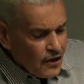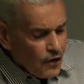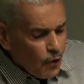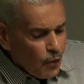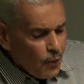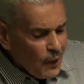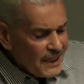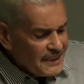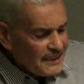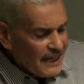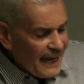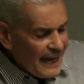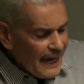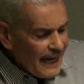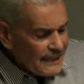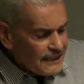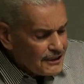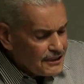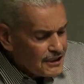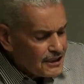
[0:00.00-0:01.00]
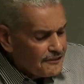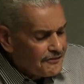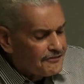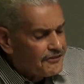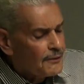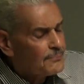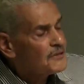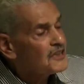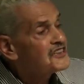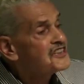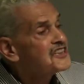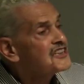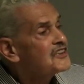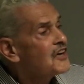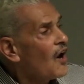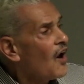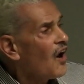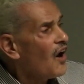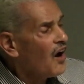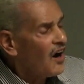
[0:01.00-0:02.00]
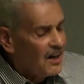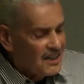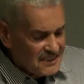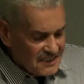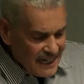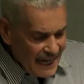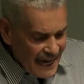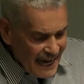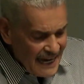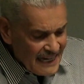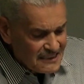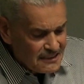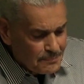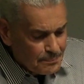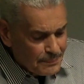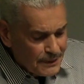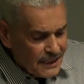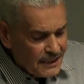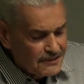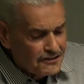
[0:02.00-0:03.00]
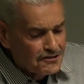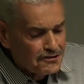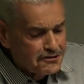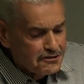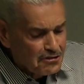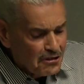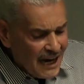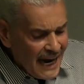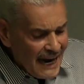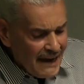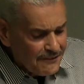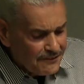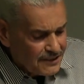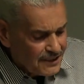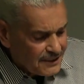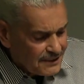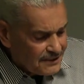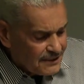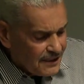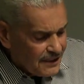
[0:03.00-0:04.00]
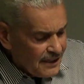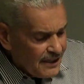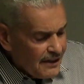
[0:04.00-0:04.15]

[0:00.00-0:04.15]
When the energy from the stars has been traveling